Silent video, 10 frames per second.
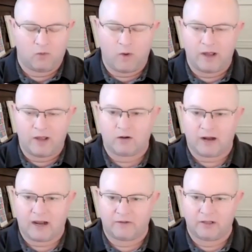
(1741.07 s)

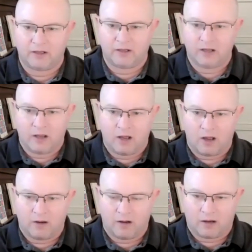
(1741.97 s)
well-crafted,
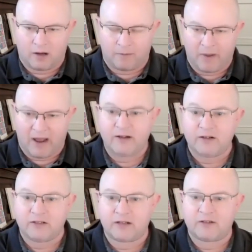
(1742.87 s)

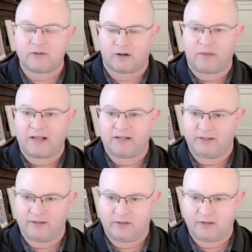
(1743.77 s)
buyer-centric
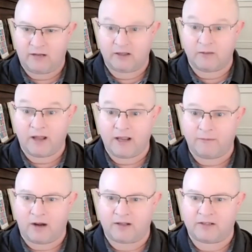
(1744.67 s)
message in the buying
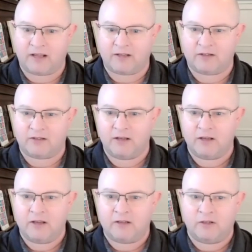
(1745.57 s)
process
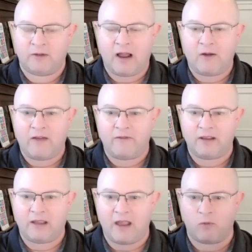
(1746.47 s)
to now
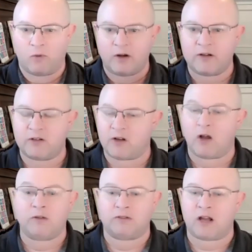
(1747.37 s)
having we're going to
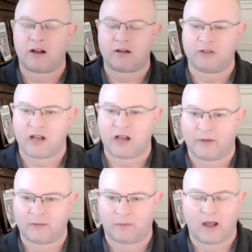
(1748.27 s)
just talk
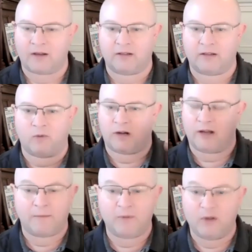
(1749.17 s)
about the product, and we're going
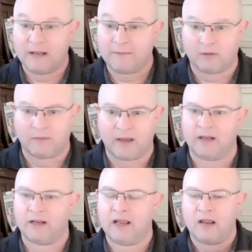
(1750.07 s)
to help you get
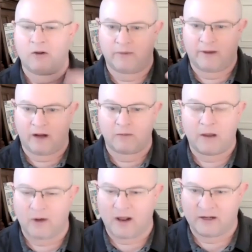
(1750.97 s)
implemented. We're going to make it all
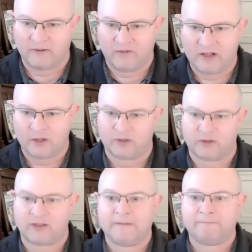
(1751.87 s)
about product and
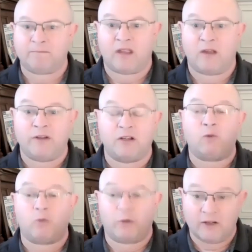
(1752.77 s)
features, and we
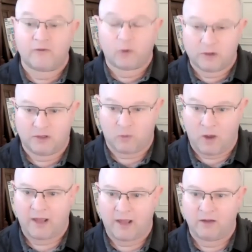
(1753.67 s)
don't reinforce the
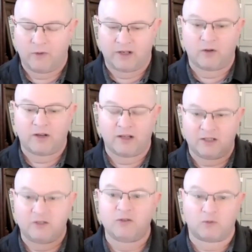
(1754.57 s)
why. We don't
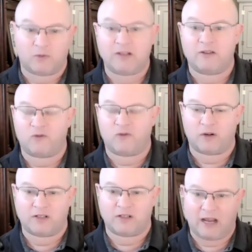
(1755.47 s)
continue to
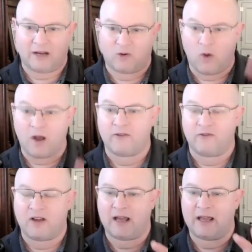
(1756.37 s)
reinforce and
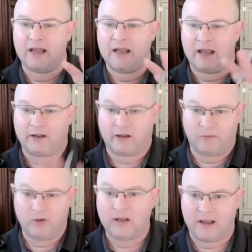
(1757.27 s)
quantify and
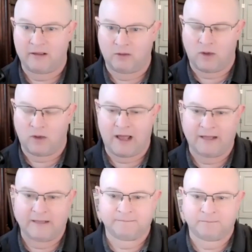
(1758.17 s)
communicate the why.
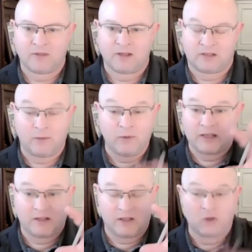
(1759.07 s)
Someone
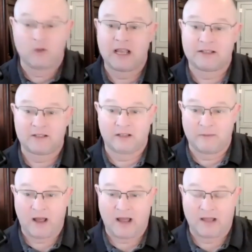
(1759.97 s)
that enthusiastically
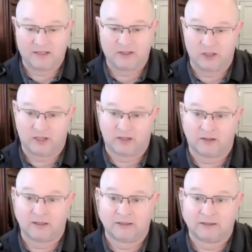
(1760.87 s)
bought this year